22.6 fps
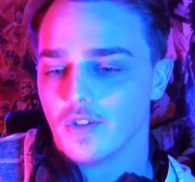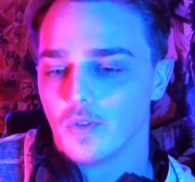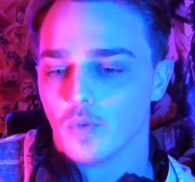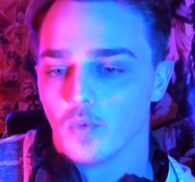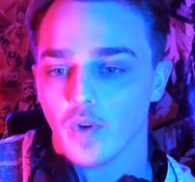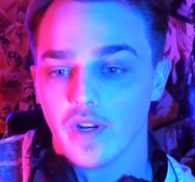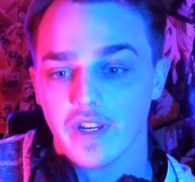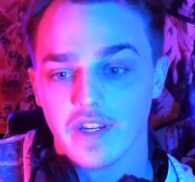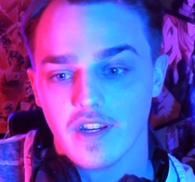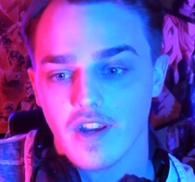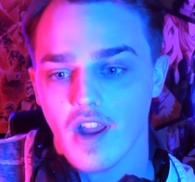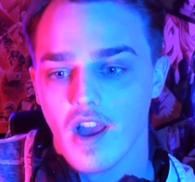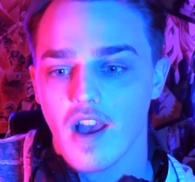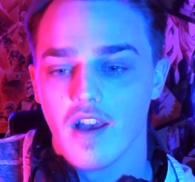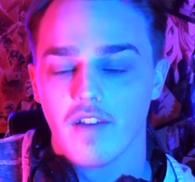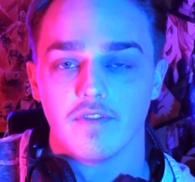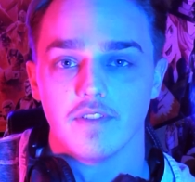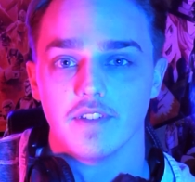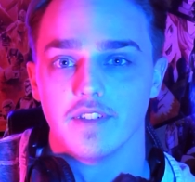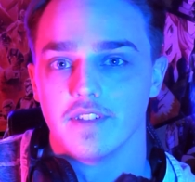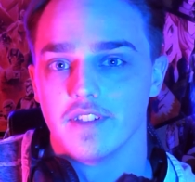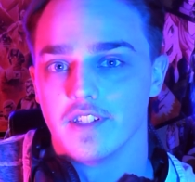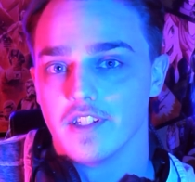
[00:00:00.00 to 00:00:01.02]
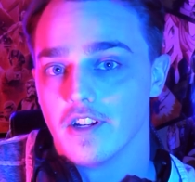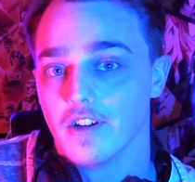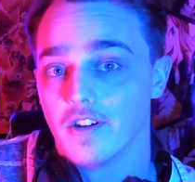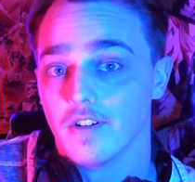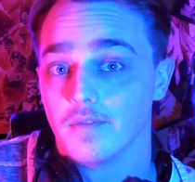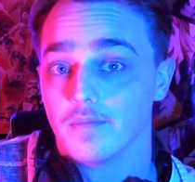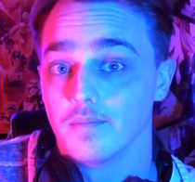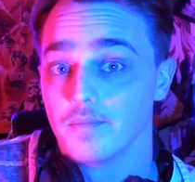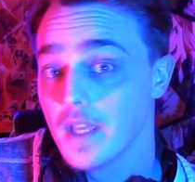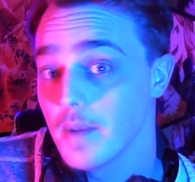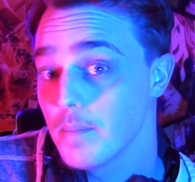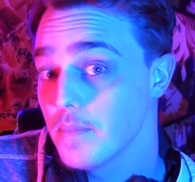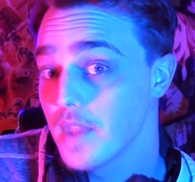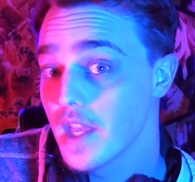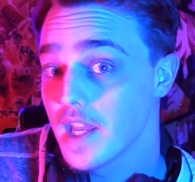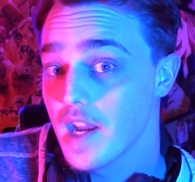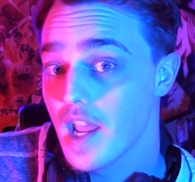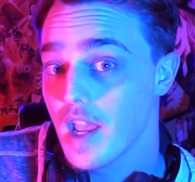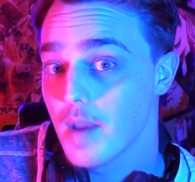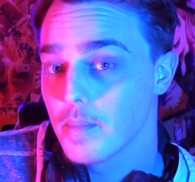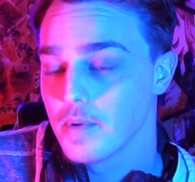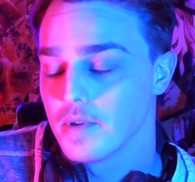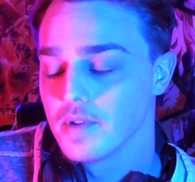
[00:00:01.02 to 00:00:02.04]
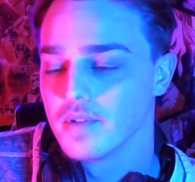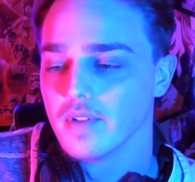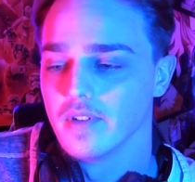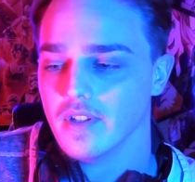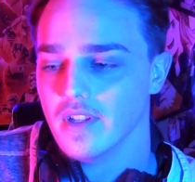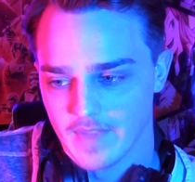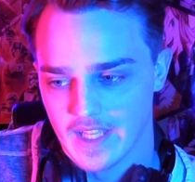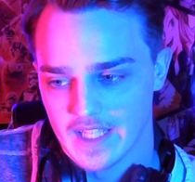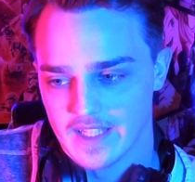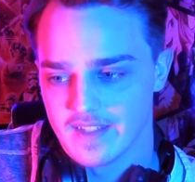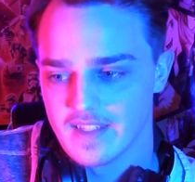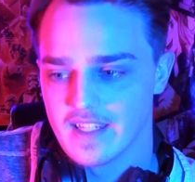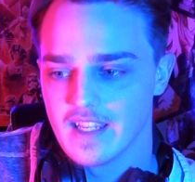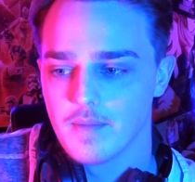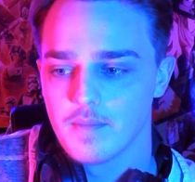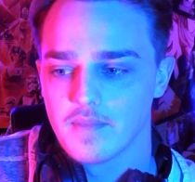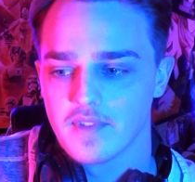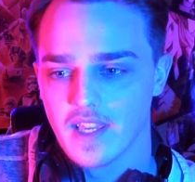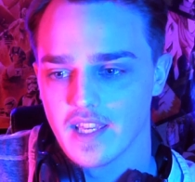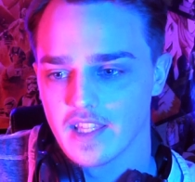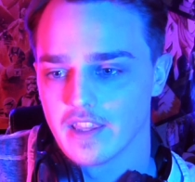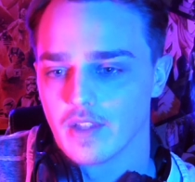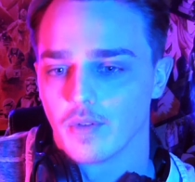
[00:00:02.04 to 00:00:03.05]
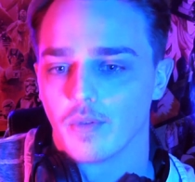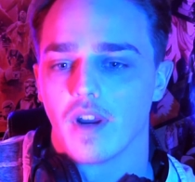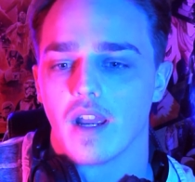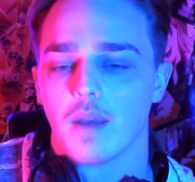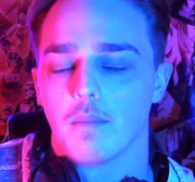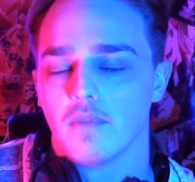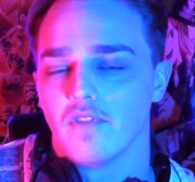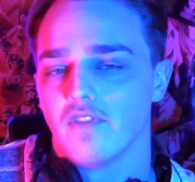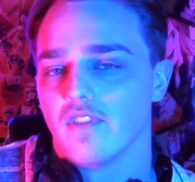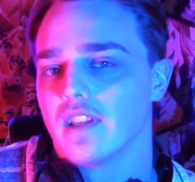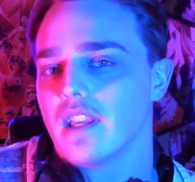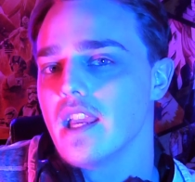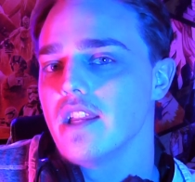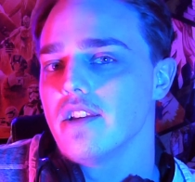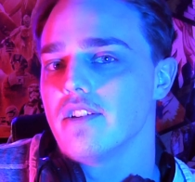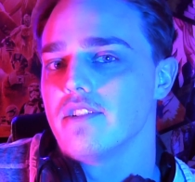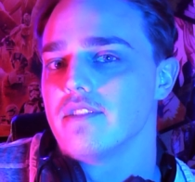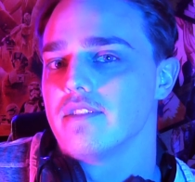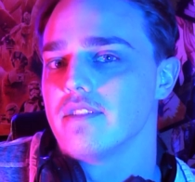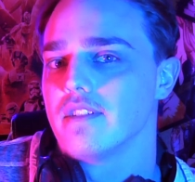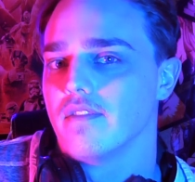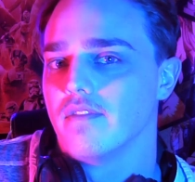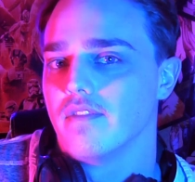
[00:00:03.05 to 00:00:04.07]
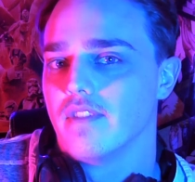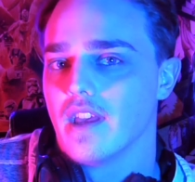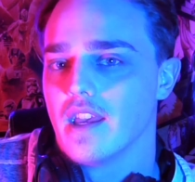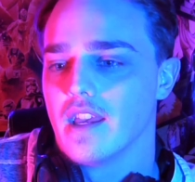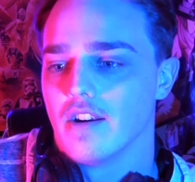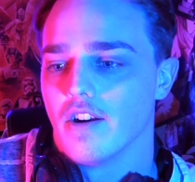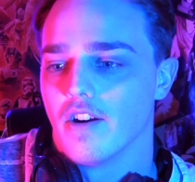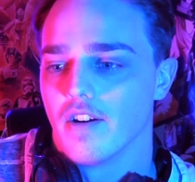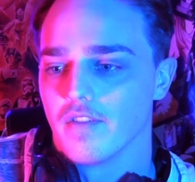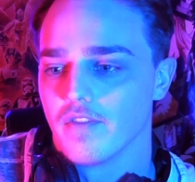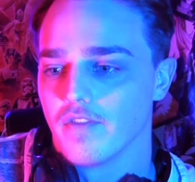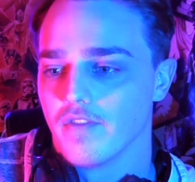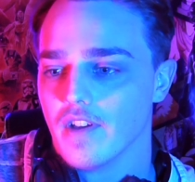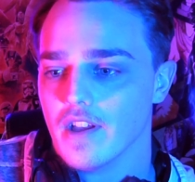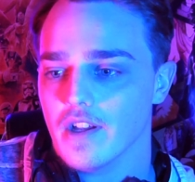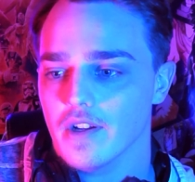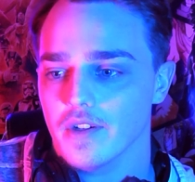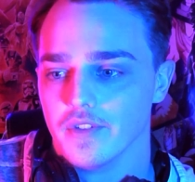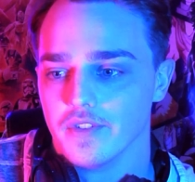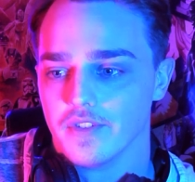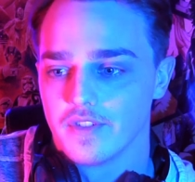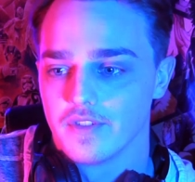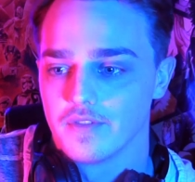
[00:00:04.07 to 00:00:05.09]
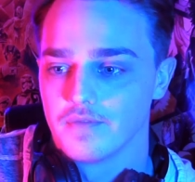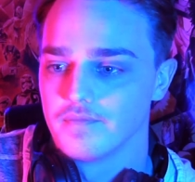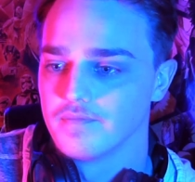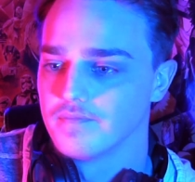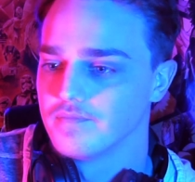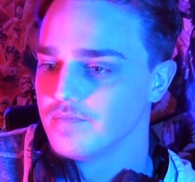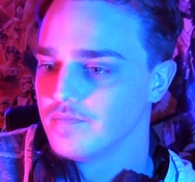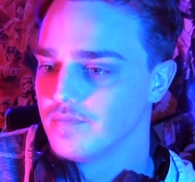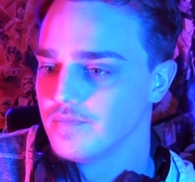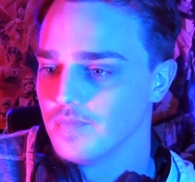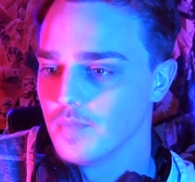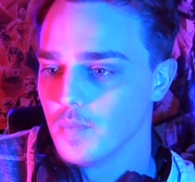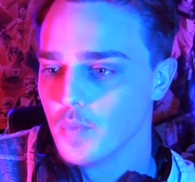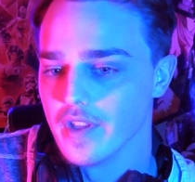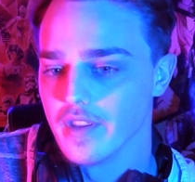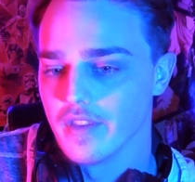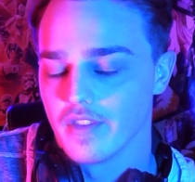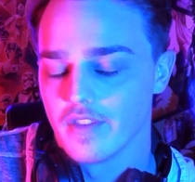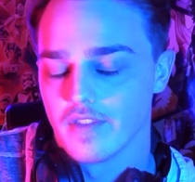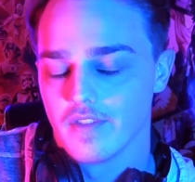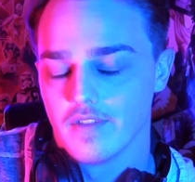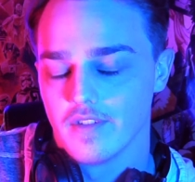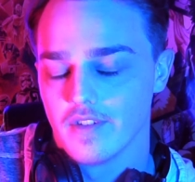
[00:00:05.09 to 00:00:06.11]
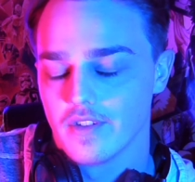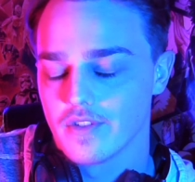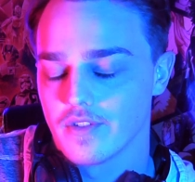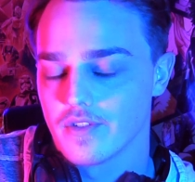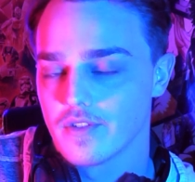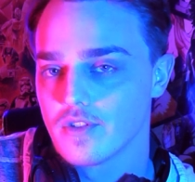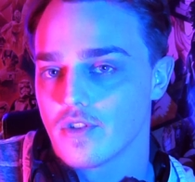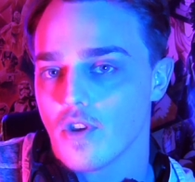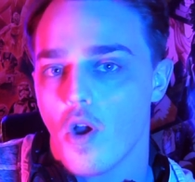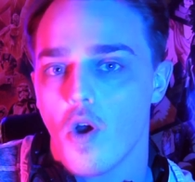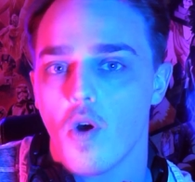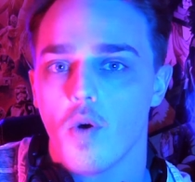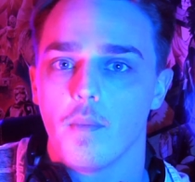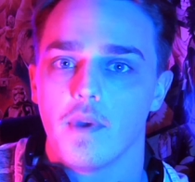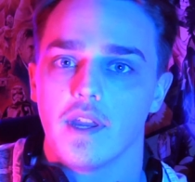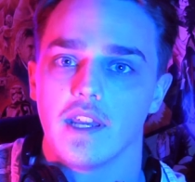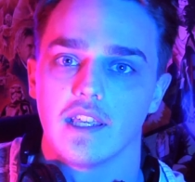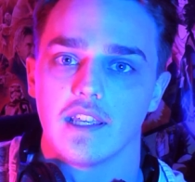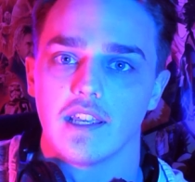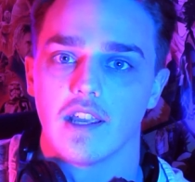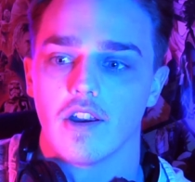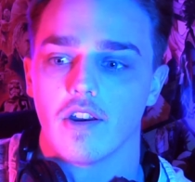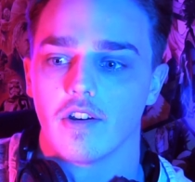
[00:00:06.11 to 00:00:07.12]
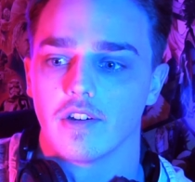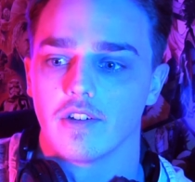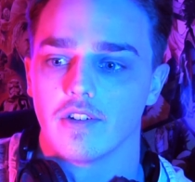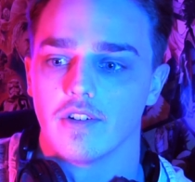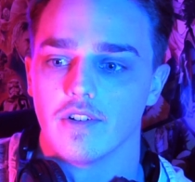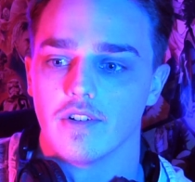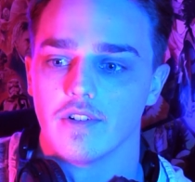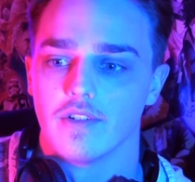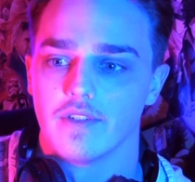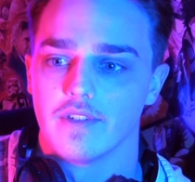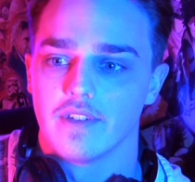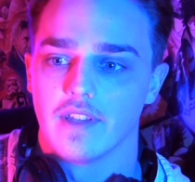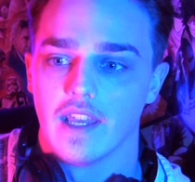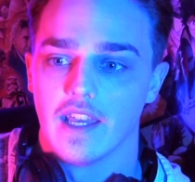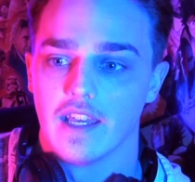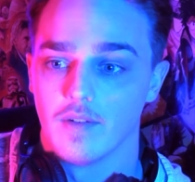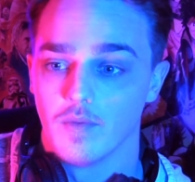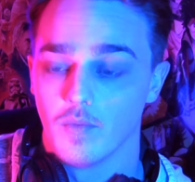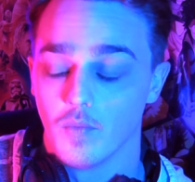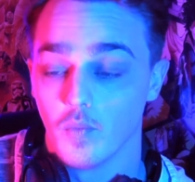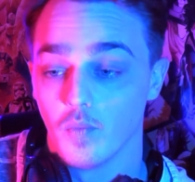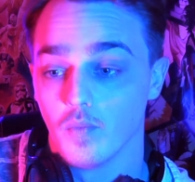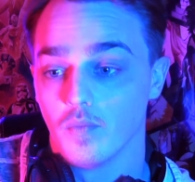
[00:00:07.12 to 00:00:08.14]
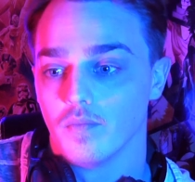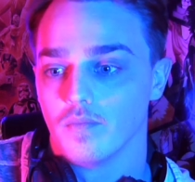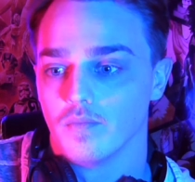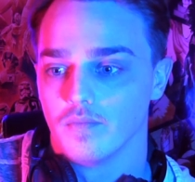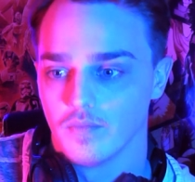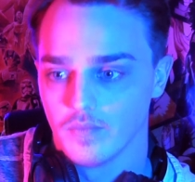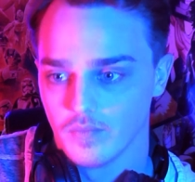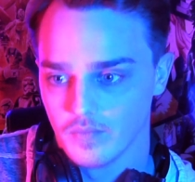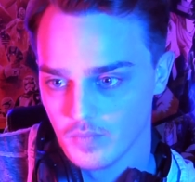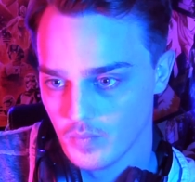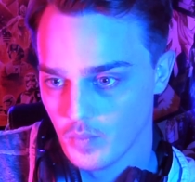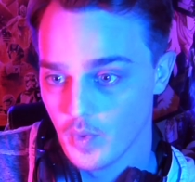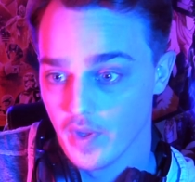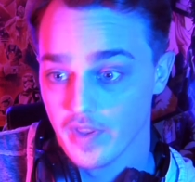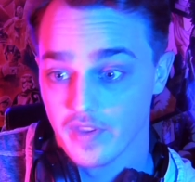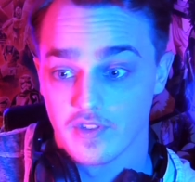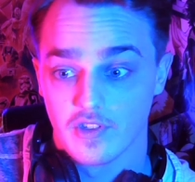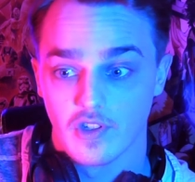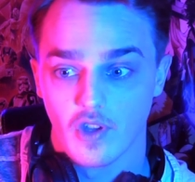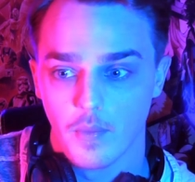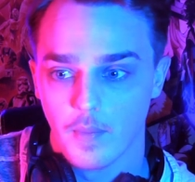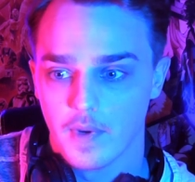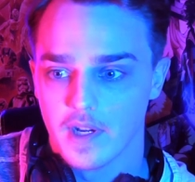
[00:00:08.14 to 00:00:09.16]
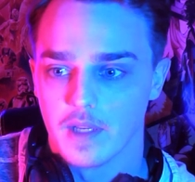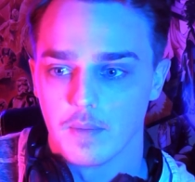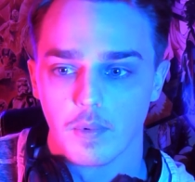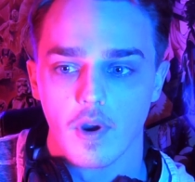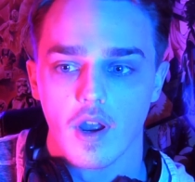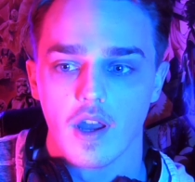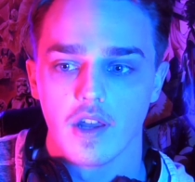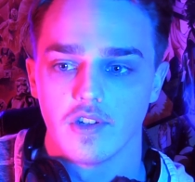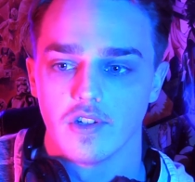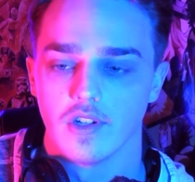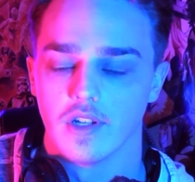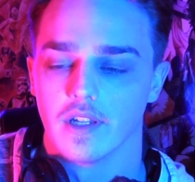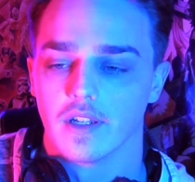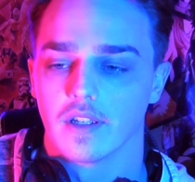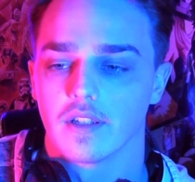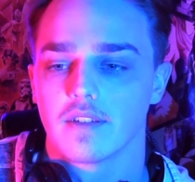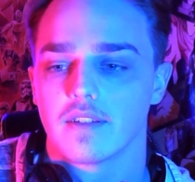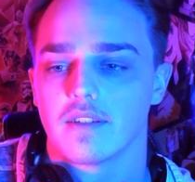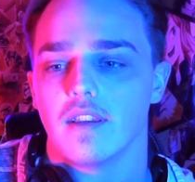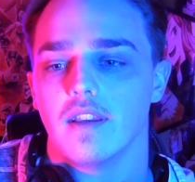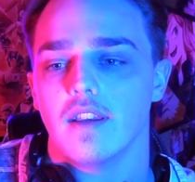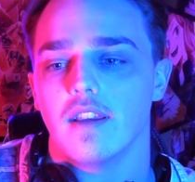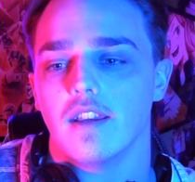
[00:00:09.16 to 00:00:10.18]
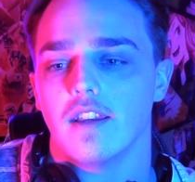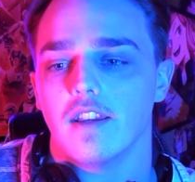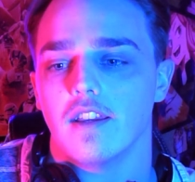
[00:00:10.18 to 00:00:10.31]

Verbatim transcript: written off as, you know, yep, that happened. It seems like the ramifications of that are felt with so many characters and with so many projects